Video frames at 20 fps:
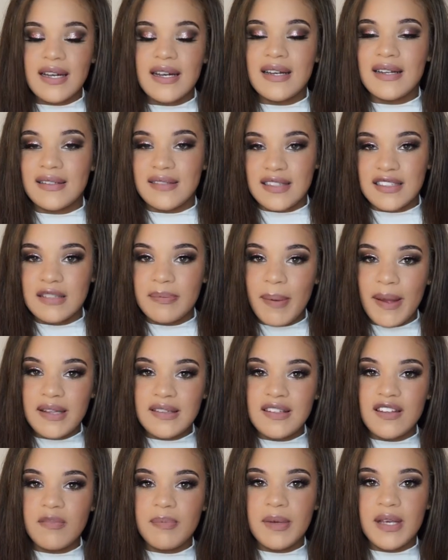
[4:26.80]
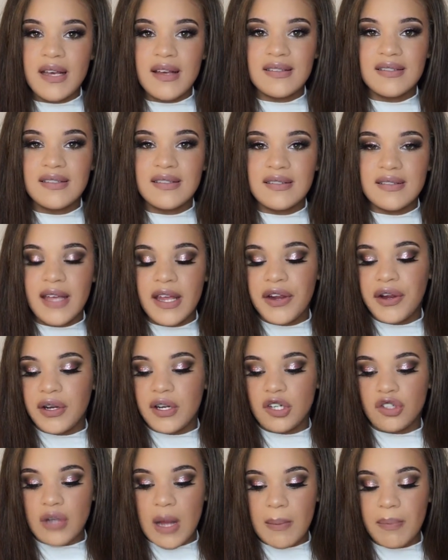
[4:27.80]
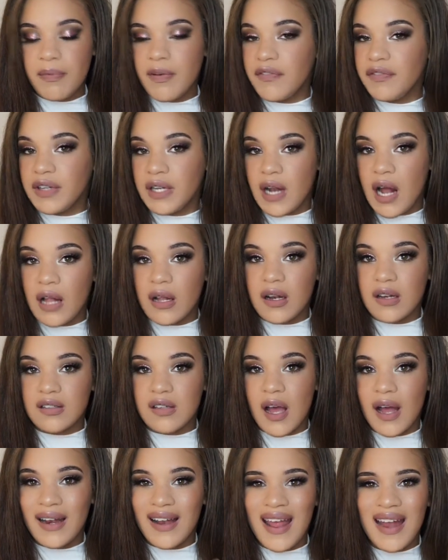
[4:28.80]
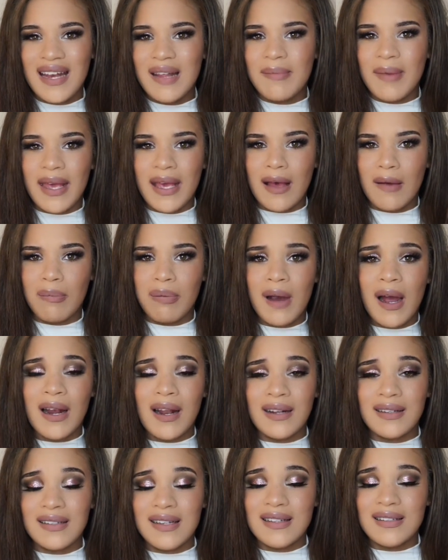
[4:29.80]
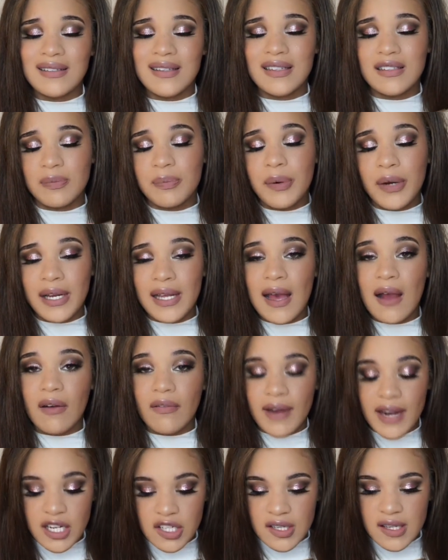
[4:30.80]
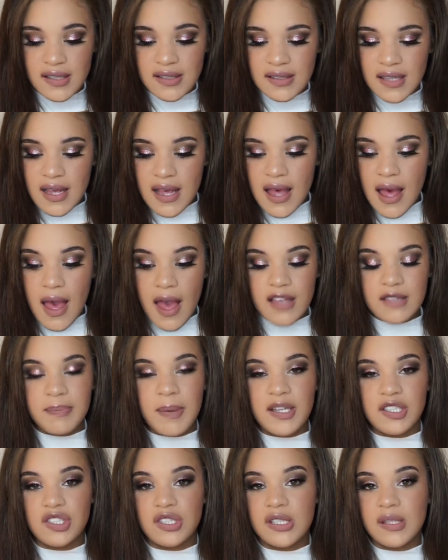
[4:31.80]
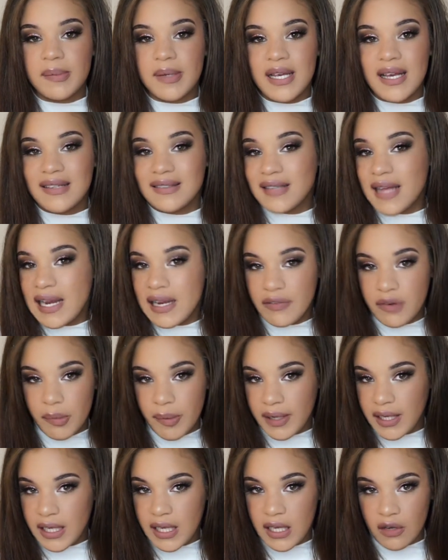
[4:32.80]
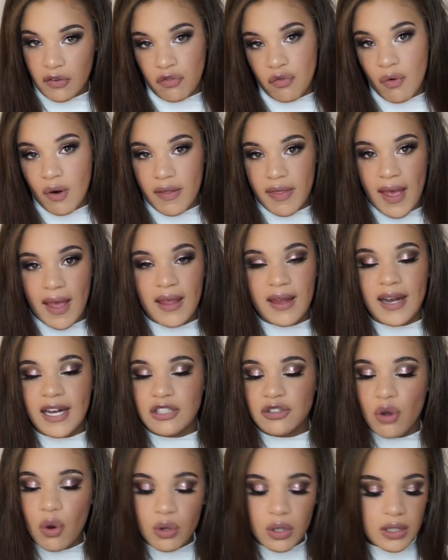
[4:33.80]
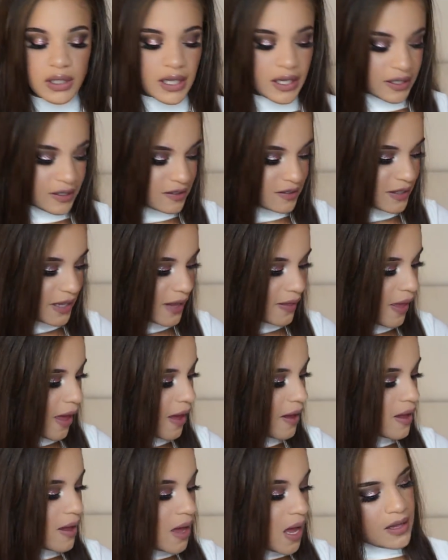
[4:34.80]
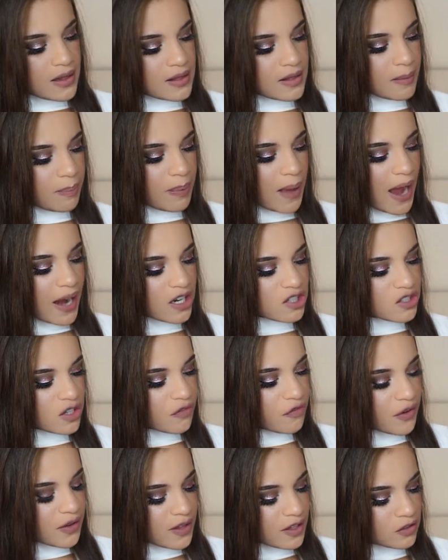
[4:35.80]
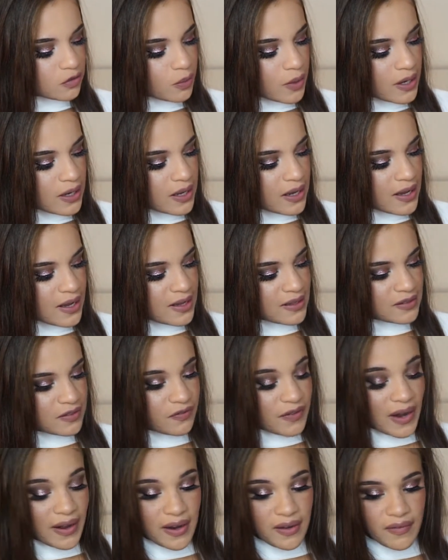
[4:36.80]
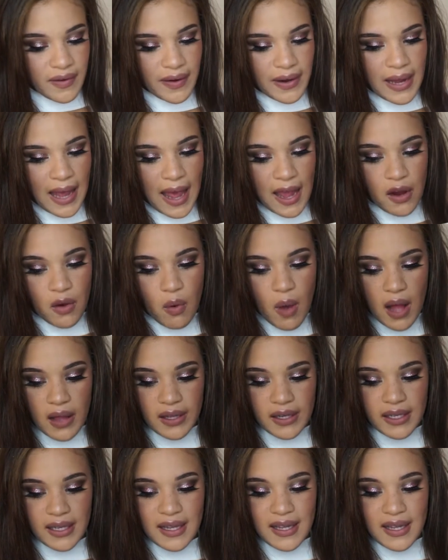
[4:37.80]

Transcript: it is expensive, because to say you're going to drop $50 on any makeup product, it's pretty outrageous, especially because not everybody can afford that, and I totally understand that. The packaging for this one is very high quality.